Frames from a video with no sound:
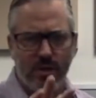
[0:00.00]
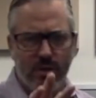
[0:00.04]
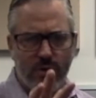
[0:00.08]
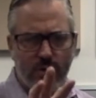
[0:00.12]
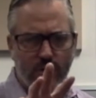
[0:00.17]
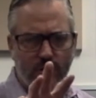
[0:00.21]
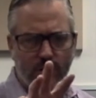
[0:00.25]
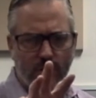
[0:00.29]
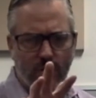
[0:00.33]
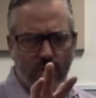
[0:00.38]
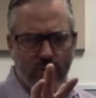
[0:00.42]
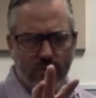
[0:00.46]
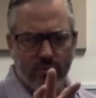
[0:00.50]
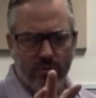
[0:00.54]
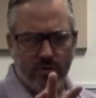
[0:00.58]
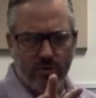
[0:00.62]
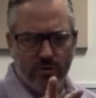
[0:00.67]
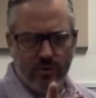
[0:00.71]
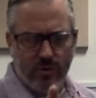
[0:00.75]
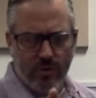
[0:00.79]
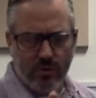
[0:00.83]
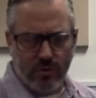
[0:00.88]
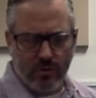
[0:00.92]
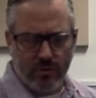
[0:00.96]
you're
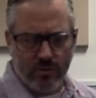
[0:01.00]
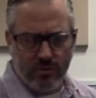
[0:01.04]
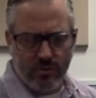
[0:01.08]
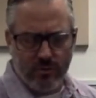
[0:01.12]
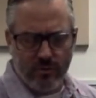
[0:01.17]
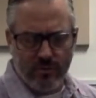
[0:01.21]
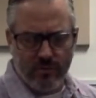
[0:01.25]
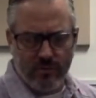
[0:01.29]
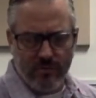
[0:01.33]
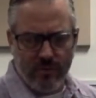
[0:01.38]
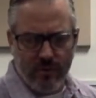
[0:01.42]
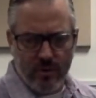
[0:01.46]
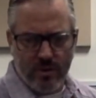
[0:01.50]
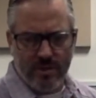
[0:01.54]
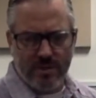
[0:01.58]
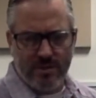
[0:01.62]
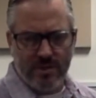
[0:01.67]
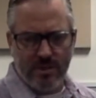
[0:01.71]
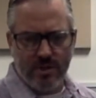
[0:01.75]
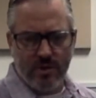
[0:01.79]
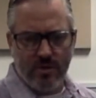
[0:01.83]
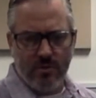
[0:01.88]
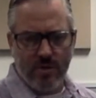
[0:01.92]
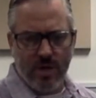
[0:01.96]

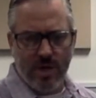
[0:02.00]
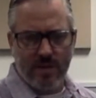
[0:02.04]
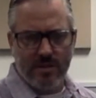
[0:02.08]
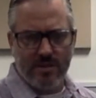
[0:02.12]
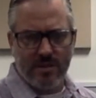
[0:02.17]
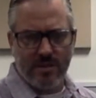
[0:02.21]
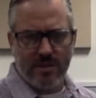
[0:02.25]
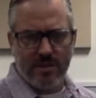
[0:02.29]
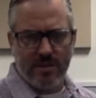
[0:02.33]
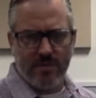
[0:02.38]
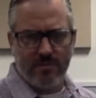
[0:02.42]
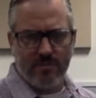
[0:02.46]
focusing your eyes on the